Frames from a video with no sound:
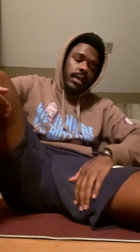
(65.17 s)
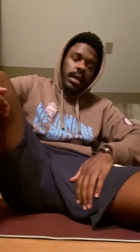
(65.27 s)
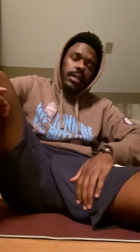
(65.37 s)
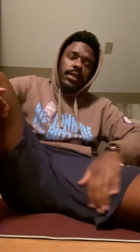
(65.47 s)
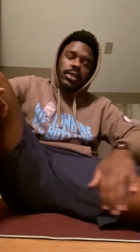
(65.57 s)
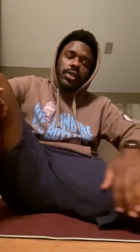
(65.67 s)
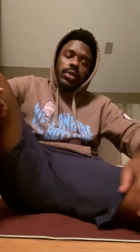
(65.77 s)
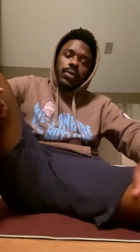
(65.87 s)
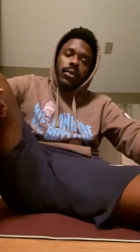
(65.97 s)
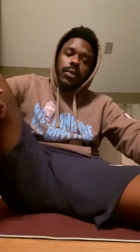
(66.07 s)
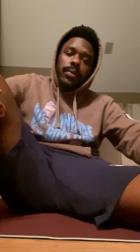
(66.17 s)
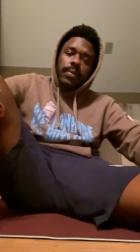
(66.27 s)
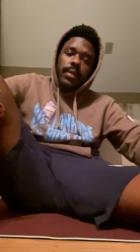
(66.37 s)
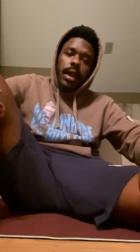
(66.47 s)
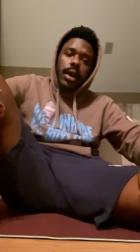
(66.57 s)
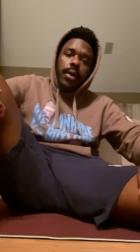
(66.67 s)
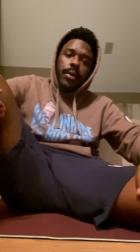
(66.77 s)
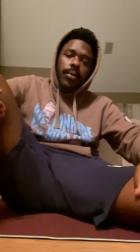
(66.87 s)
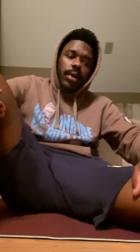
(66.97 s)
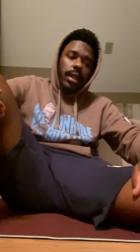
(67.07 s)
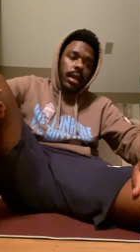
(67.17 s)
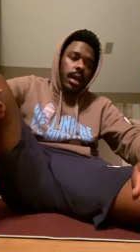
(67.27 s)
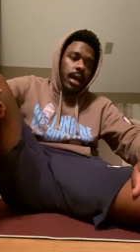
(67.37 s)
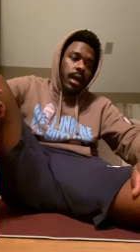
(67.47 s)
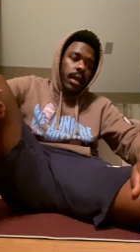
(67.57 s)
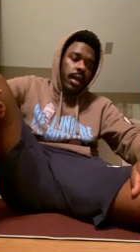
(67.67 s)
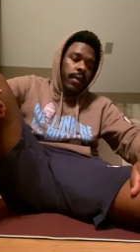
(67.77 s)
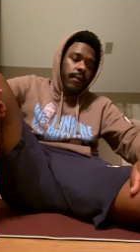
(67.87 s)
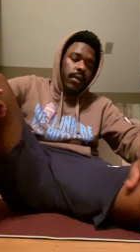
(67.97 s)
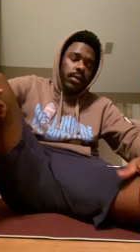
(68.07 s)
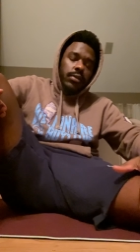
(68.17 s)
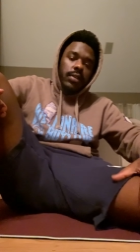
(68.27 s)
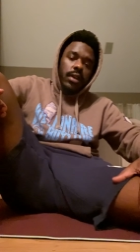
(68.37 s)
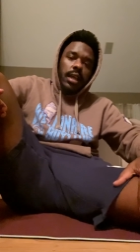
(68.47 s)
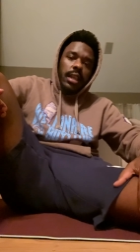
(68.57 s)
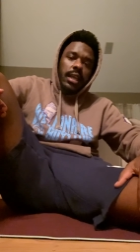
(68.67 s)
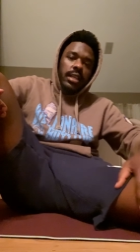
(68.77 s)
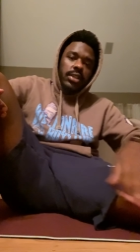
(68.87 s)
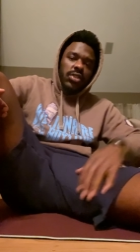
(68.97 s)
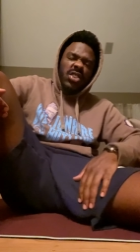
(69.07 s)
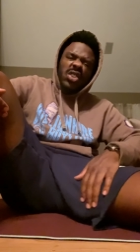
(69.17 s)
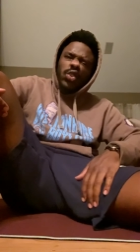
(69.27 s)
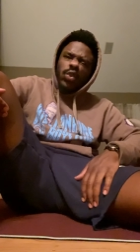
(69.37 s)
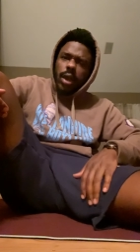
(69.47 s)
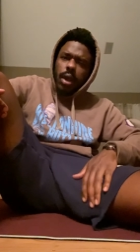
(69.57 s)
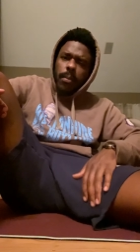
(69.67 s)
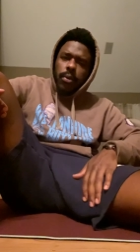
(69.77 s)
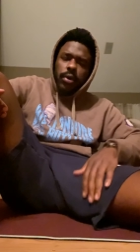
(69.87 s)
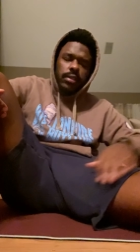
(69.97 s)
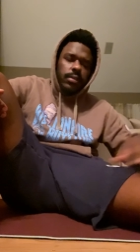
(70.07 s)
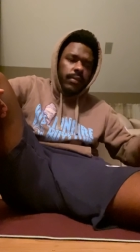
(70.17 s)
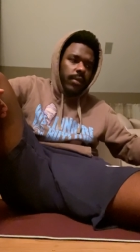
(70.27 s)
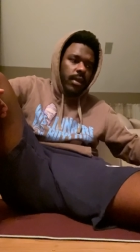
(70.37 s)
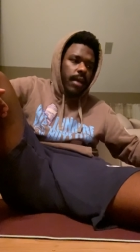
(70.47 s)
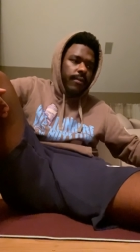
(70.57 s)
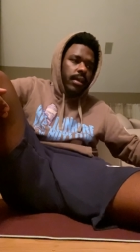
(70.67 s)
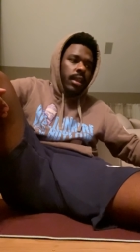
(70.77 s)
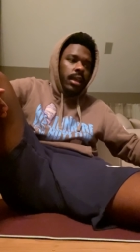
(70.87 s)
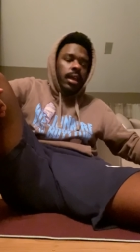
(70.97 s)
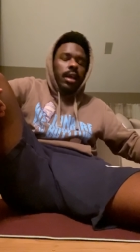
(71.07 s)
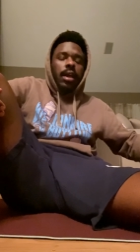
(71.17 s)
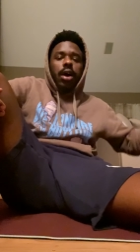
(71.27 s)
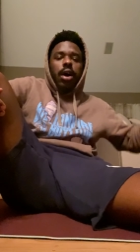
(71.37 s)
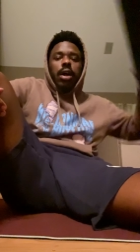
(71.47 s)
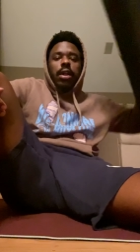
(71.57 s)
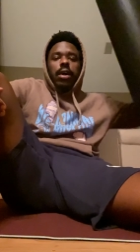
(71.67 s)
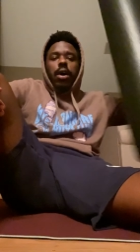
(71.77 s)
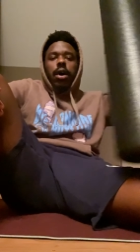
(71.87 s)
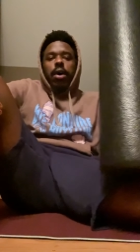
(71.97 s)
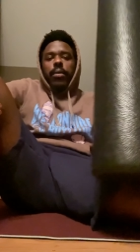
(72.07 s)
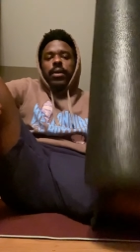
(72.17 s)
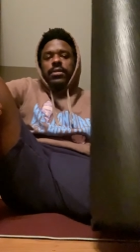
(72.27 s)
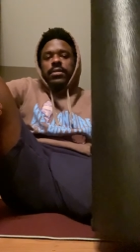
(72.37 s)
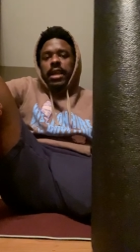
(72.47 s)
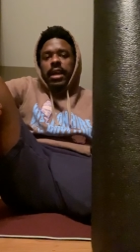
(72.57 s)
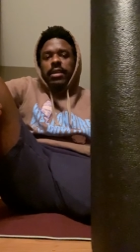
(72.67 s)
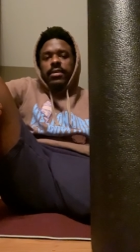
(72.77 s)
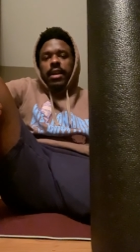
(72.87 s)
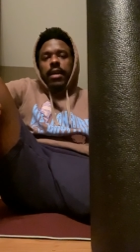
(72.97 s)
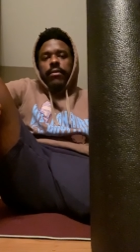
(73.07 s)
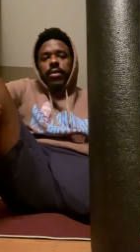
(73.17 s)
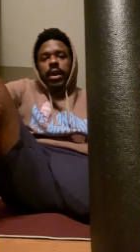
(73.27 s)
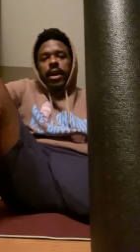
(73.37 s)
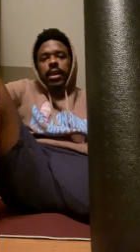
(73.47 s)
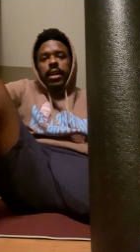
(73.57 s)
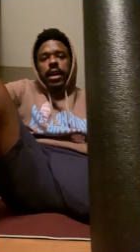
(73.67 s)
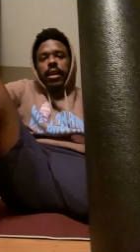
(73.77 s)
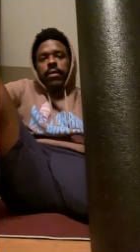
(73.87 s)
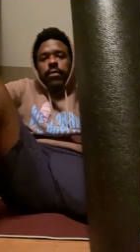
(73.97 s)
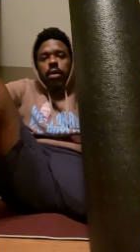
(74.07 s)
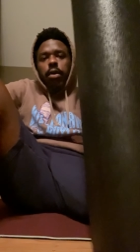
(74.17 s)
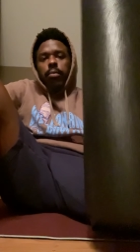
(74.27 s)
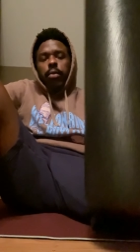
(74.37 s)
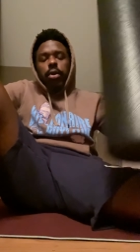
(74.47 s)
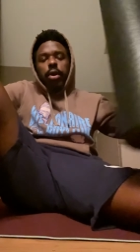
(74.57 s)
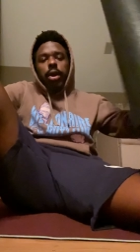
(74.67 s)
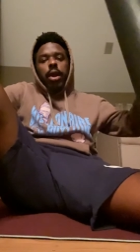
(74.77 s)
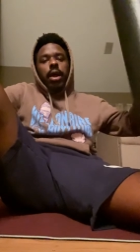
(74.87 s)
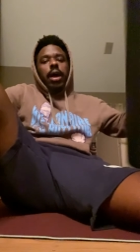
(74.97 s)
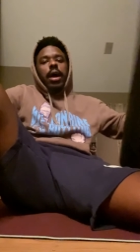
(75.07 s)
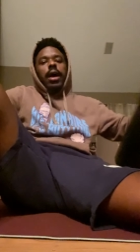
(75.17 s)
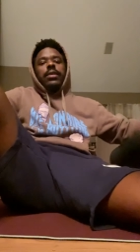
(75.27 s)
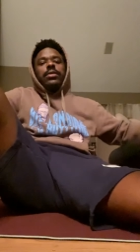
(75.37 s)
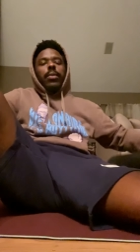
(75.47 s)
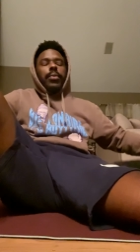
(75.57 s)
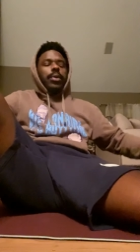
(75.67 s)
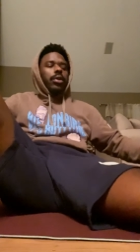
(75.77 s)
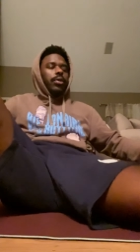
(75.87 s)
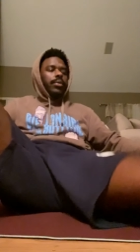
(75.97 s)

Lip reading: tissue there, and really focus on adhesions or trigger points if you have it. Always nice to have your handy dandy foam roller. So what we're gonna do